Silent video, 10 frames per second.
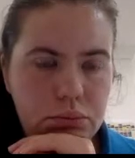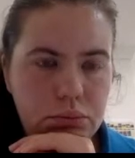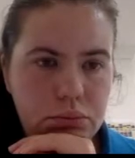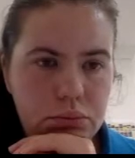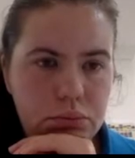
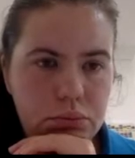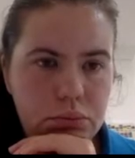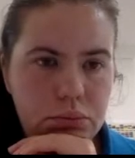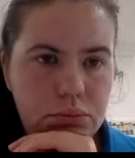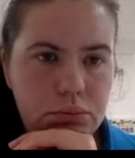
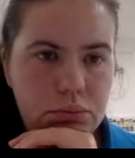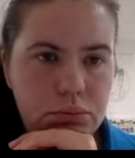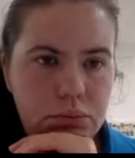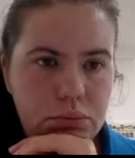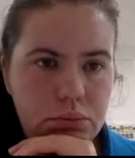
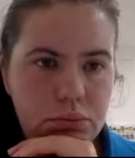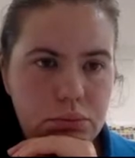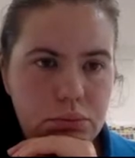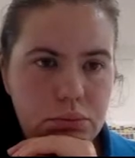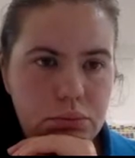
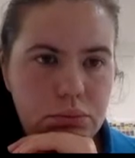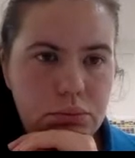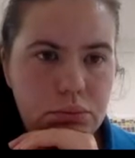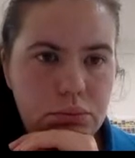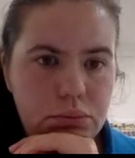
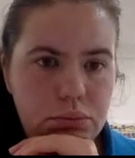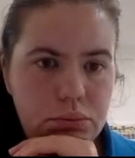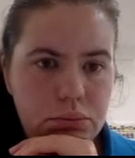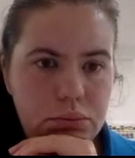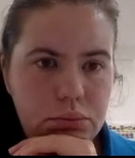
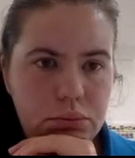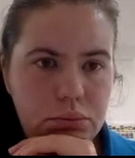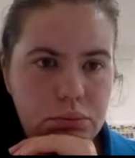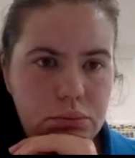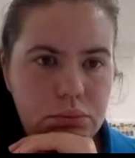
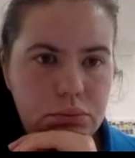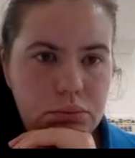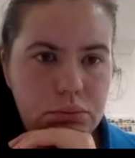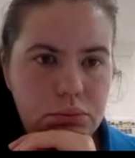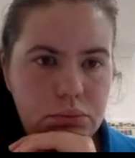
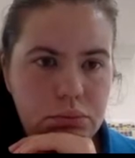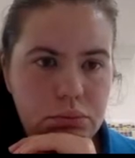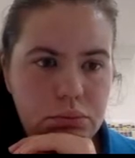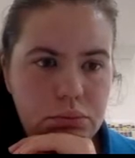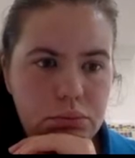
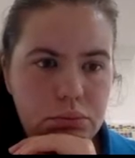(not speaking)